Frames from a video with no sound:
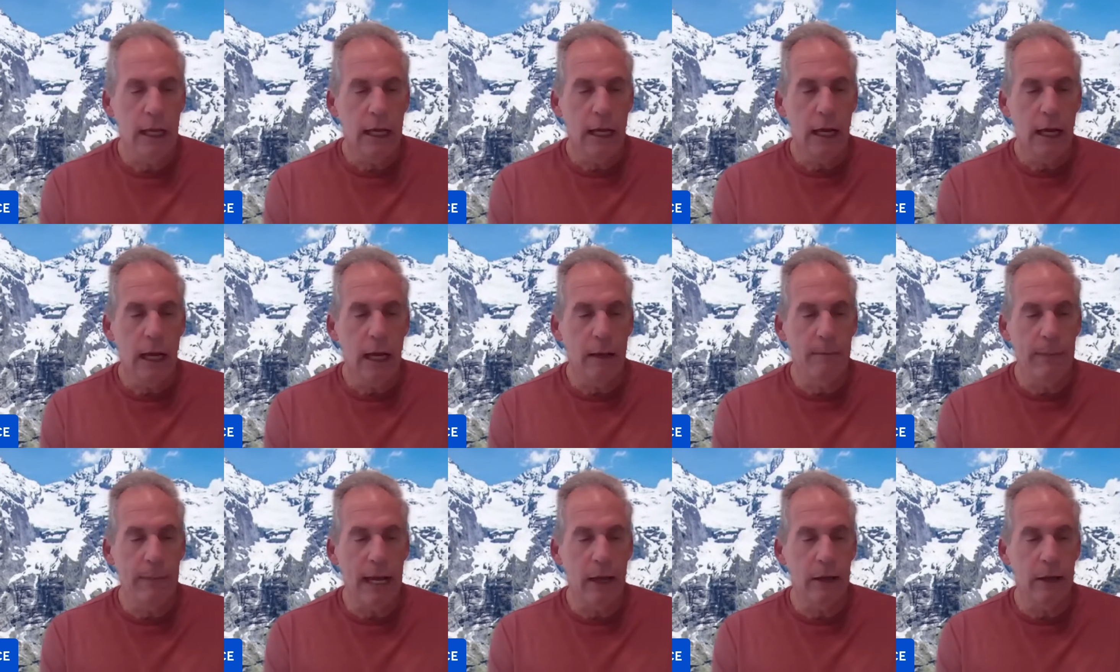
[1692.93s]

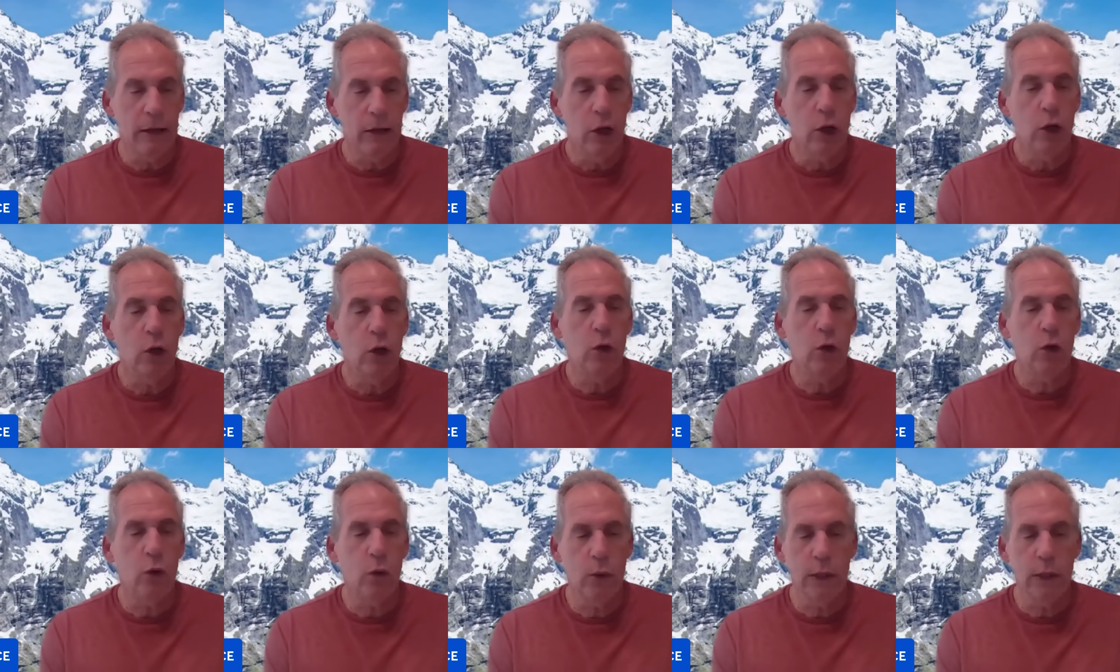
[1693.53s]
about
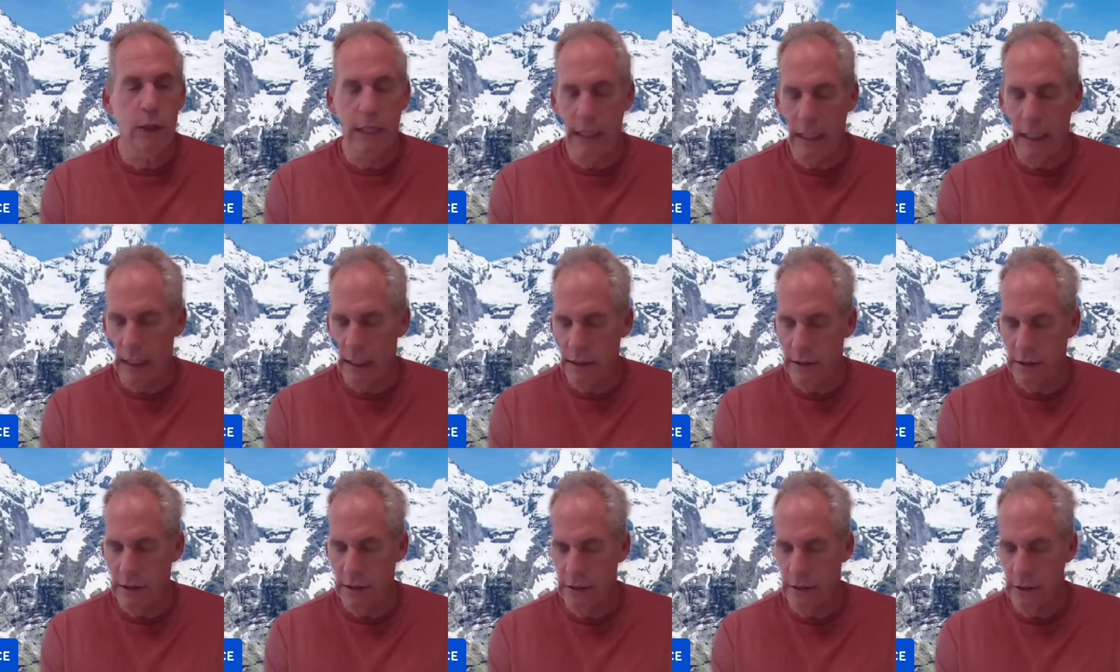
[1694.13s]
who it
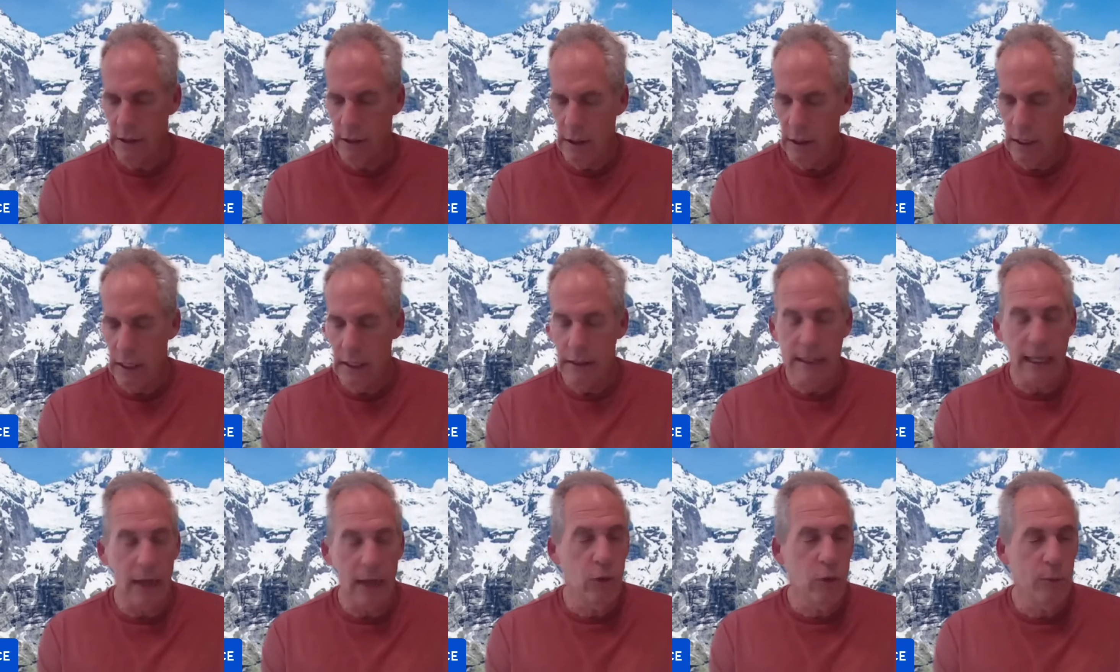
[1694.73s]
is.
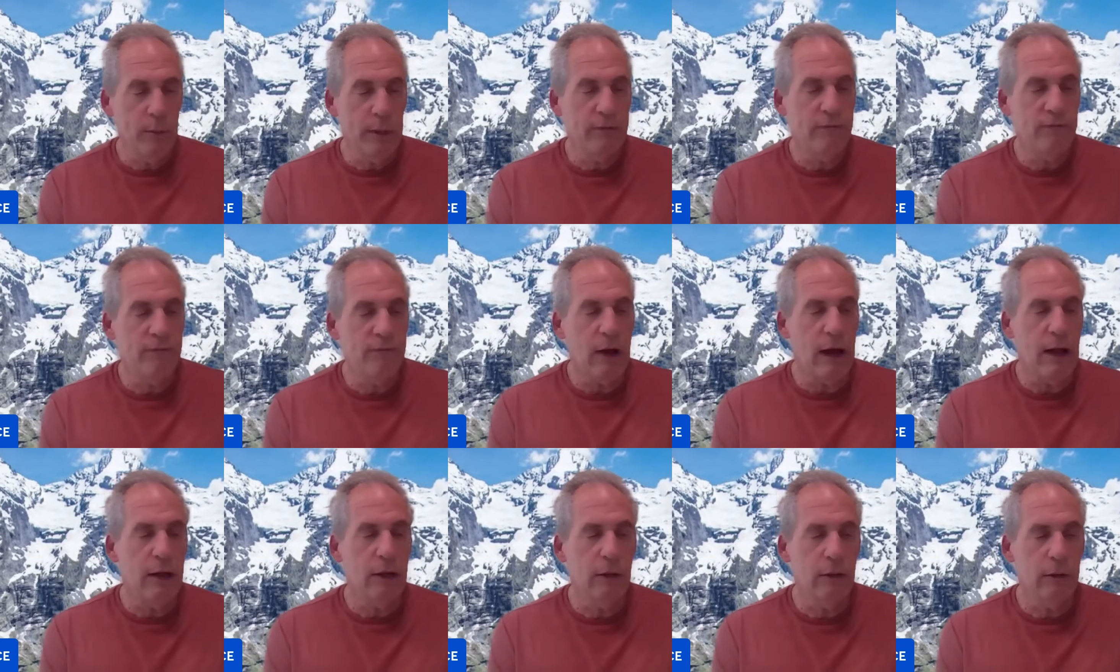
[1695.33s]
They will be
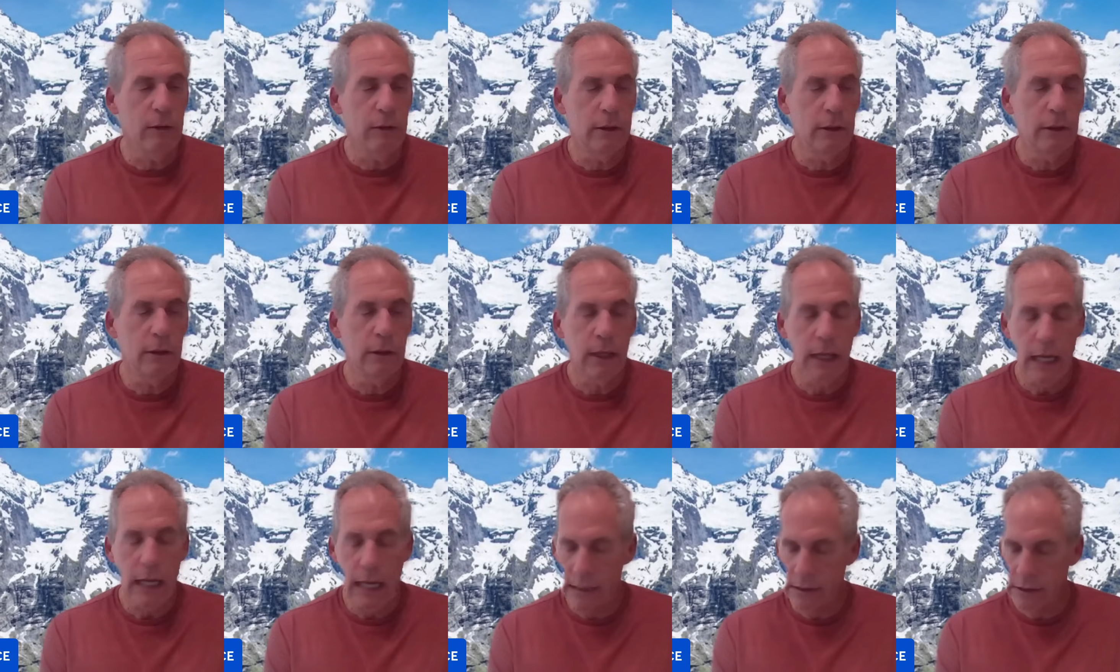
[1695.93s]
followed
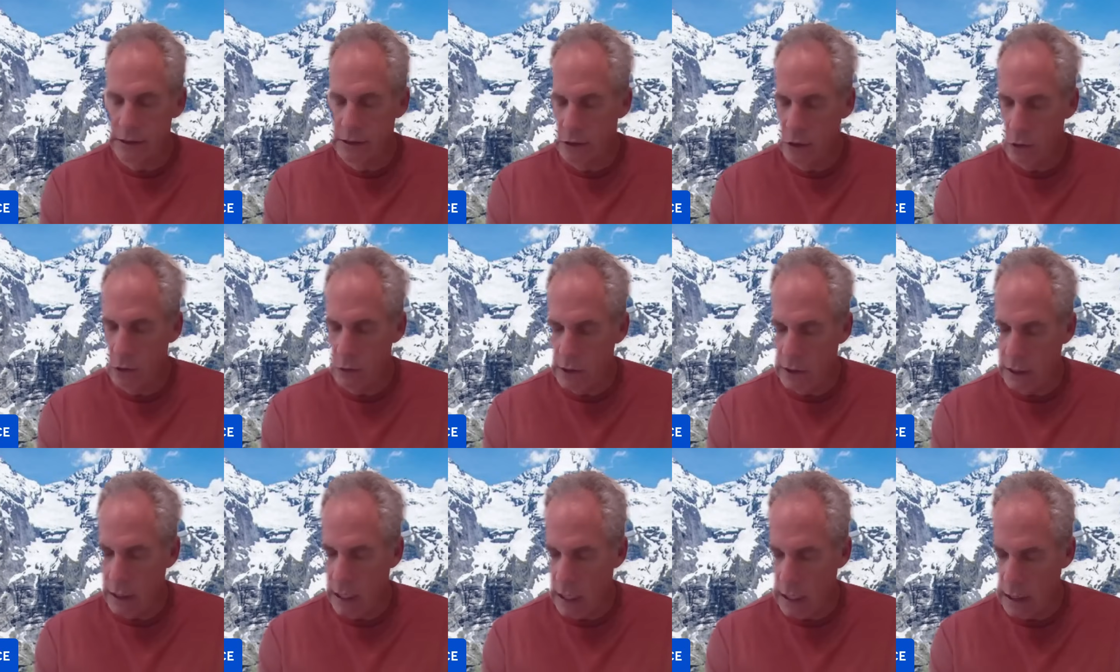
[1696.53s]
and
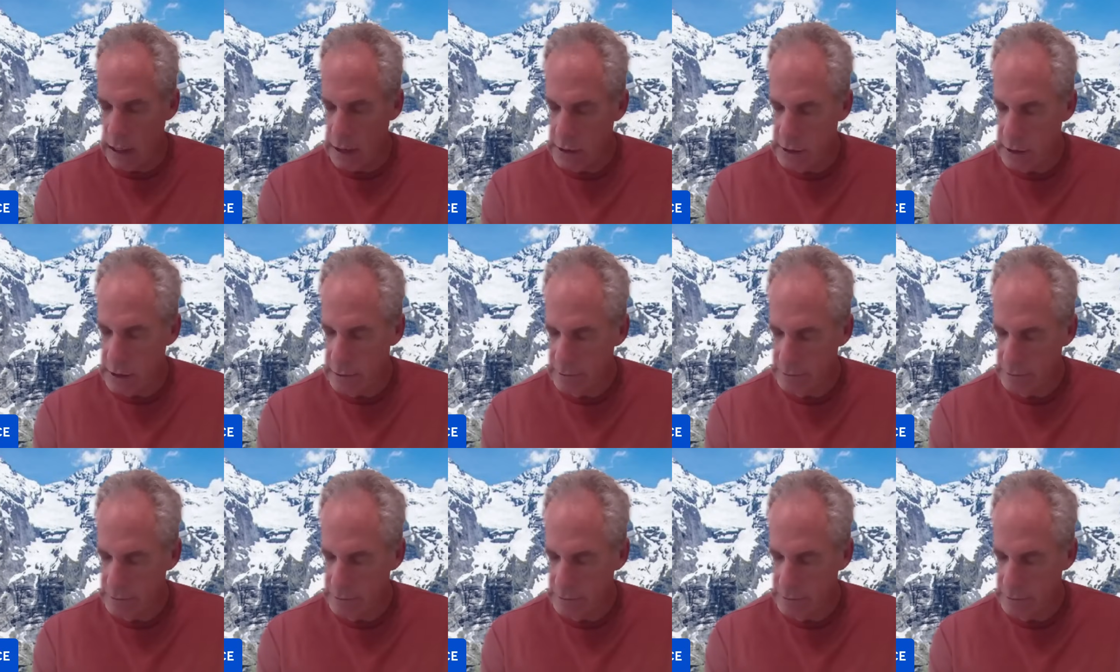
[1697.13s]
scrutinized.